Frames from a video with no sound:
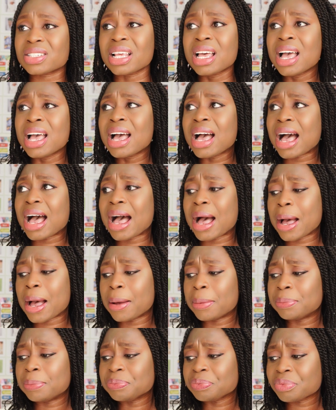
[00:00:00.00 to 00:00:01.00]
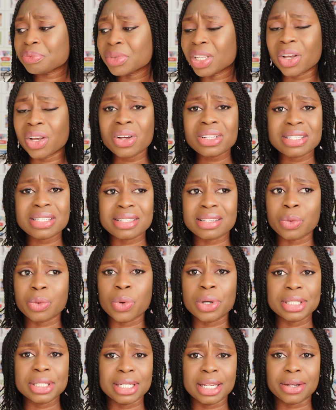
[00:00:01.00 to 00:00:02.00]
The course is a
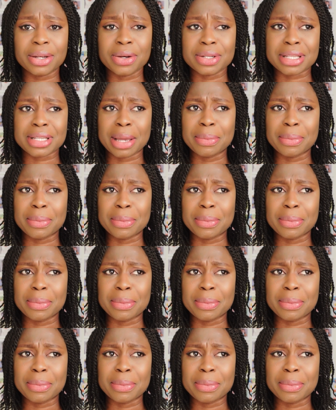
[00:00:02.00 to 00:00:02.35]
1-day course,